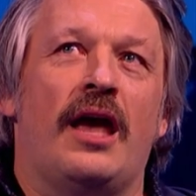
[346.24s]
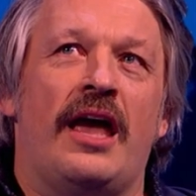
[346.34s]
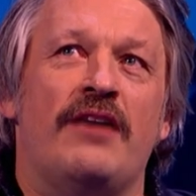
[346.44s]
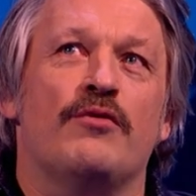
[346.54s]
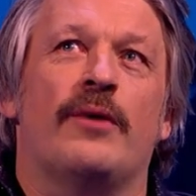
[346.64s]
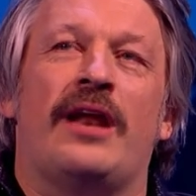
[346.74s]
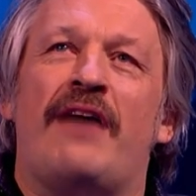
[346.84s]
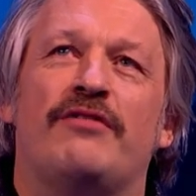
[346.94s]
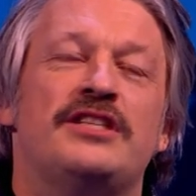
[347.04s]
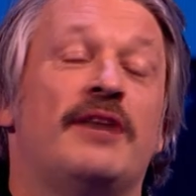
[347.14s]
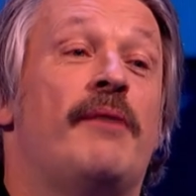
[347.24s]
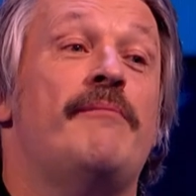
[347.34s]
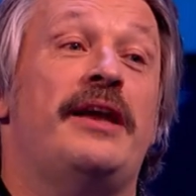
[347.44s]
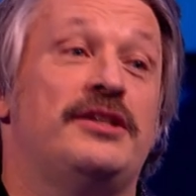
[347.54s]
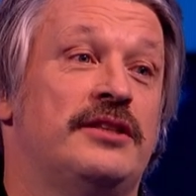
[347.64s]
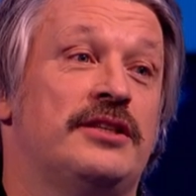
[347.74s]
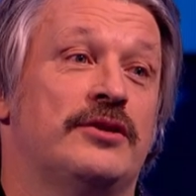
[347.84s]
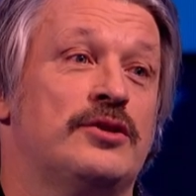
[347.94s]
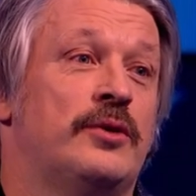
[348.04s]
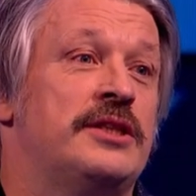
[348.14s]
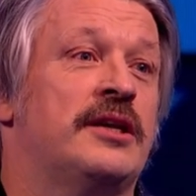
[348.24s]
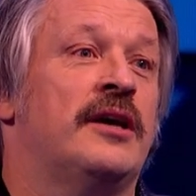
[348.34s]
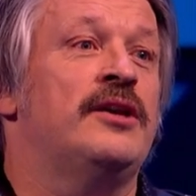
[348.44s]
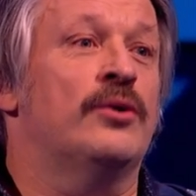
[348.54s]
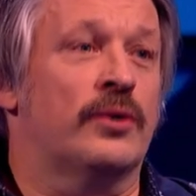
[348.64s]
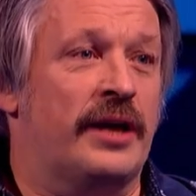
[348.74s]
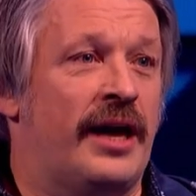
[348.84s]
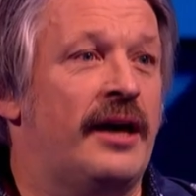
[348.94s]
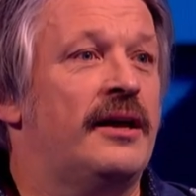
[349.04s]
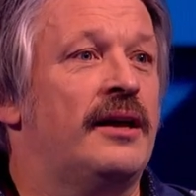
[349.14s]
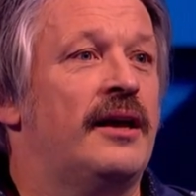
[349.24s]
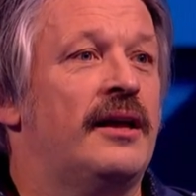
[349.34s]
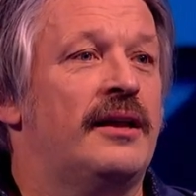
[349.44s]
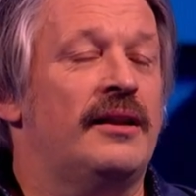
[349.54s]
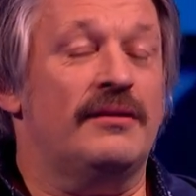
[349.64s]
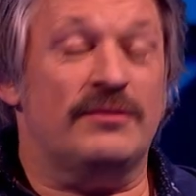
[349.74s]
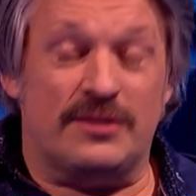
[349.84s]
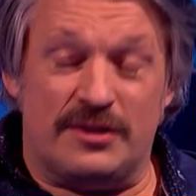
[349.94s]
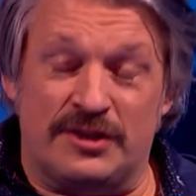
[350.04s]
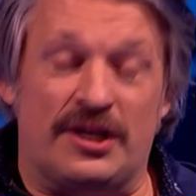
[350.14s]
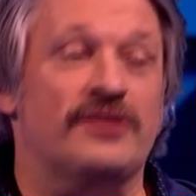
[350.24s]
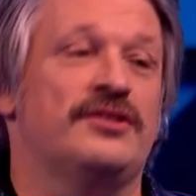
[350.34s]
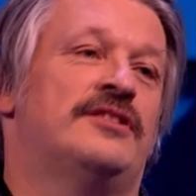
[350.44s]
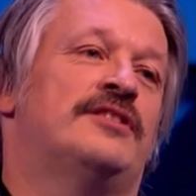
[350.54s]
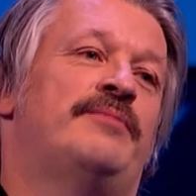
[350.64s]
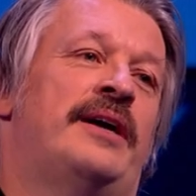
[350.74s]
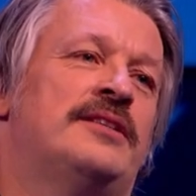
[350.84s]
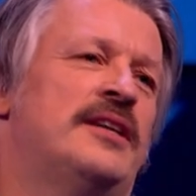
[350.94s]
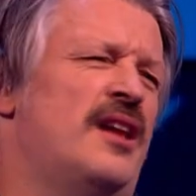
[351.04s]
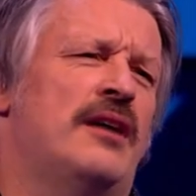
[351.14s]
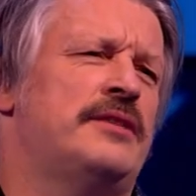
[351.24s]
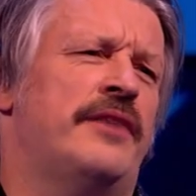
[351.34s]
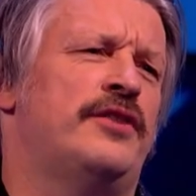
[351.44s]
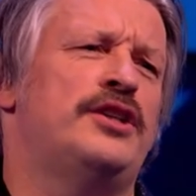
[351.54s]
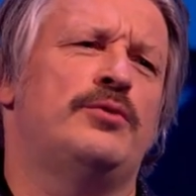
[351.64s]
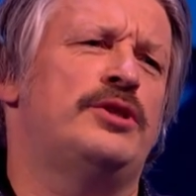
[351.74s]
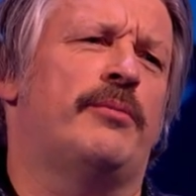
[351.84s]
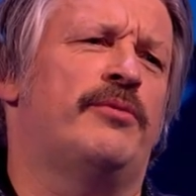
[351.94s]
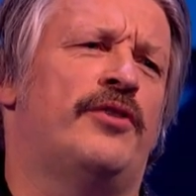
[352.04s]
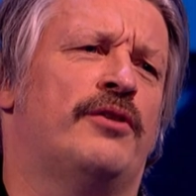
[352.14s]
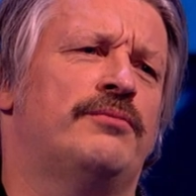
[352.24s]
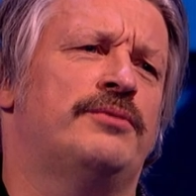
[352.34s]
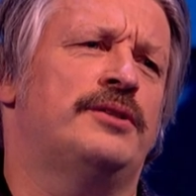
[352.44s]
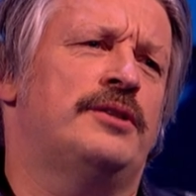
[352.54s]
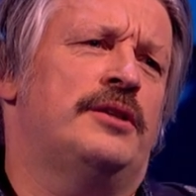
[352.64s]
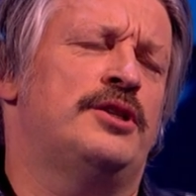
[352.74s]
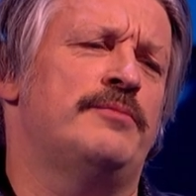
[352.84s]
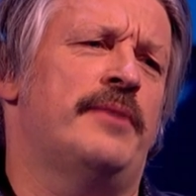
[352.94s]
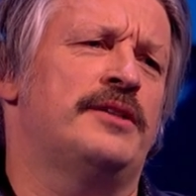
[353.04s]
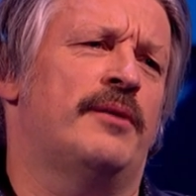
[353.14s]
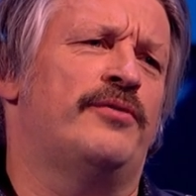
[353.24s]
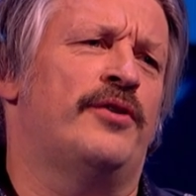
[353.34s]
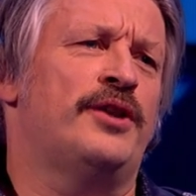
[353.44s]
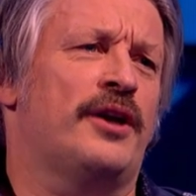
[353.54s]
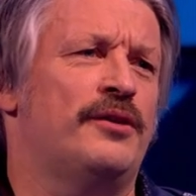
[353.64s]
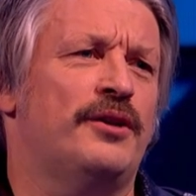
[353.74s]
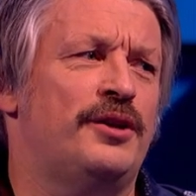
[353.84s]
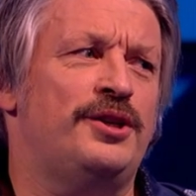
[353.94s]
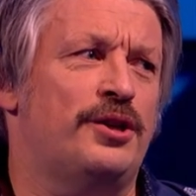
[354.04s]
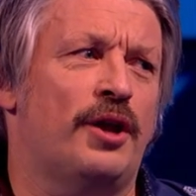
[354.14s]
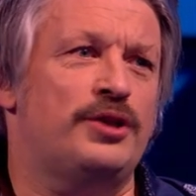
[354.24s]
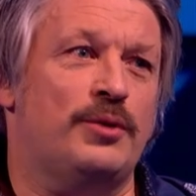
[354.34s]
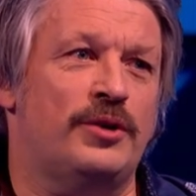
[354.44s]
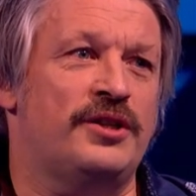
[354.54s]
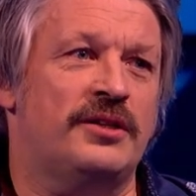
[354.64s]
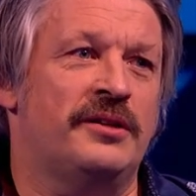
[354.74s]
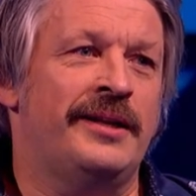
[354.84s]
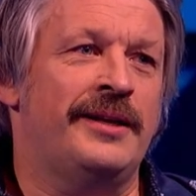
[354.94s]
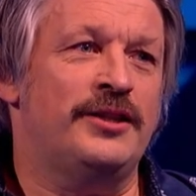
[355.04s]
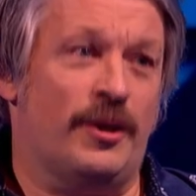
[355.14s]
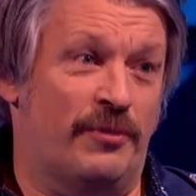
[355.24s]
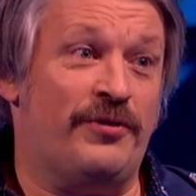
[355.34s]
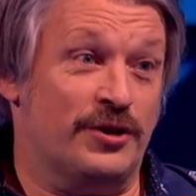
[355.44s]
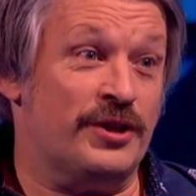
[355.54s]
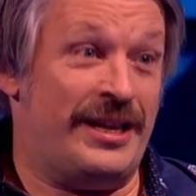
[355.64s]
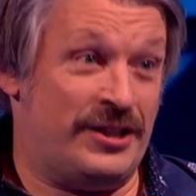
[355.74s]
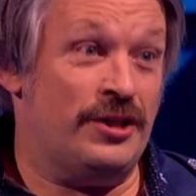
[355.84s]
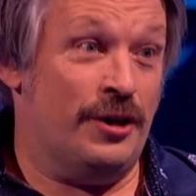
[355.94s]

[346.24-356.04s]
even when... Every time I mention this on Twitter, you'll get dozens of men saying, no, definitely, she would double fault. She'd double fault. And you go, you know she wouldn't double faults against